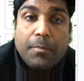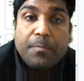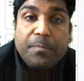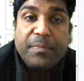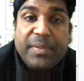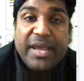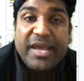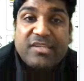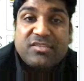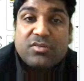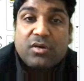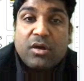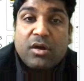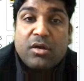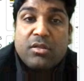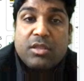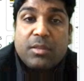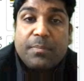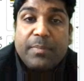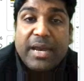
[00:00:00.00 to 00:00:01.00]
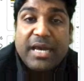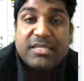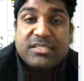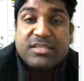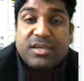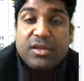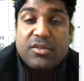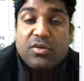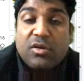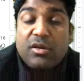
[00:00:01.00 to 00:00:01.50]
Based on the
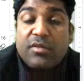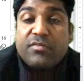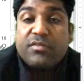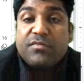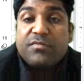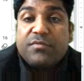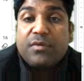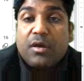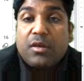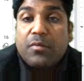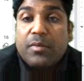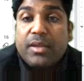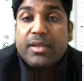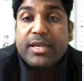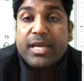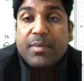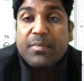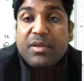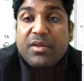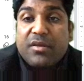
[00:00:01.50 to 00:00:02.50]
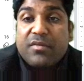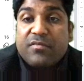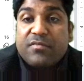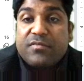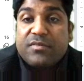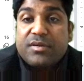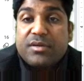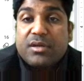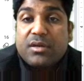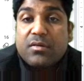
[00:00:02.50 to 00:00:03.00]
passage, all of the following can be
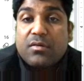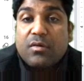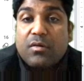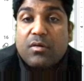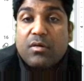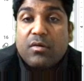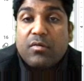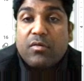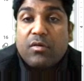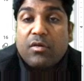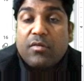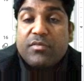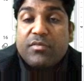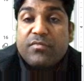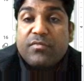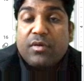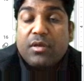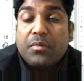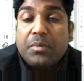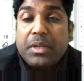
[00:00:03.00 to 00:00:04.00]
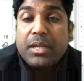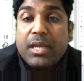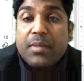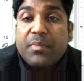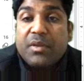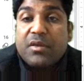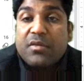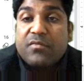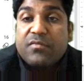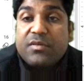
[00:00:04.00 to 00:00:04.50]
inferred. All of the following can
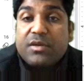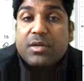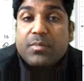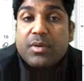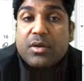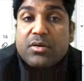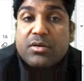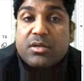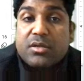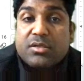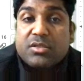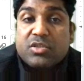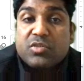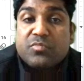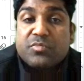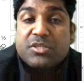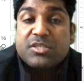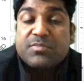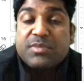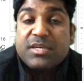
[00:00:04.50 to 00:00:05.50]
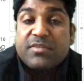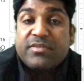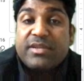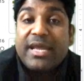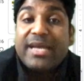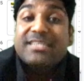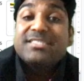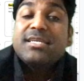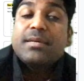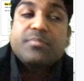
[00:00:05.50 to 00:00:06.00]
be inferred about consumers' behavior,
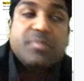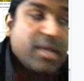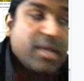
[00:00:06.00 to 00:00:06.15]
except